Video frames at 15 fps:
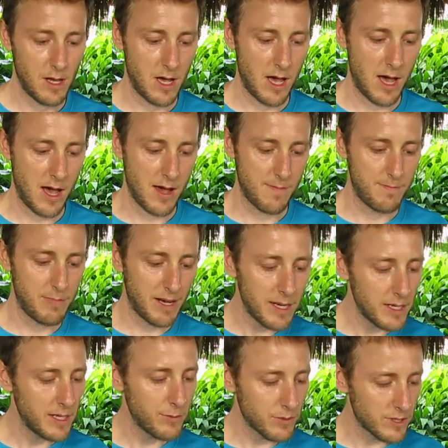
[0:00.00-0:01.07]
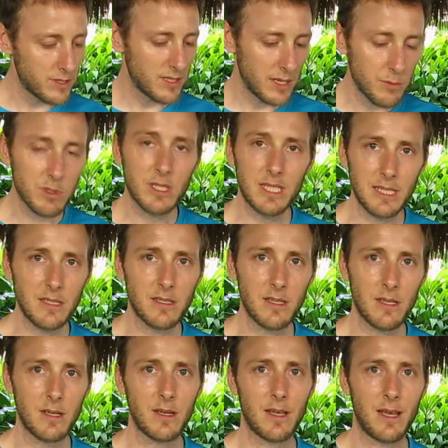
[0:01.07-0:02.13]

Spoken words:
but it was decent.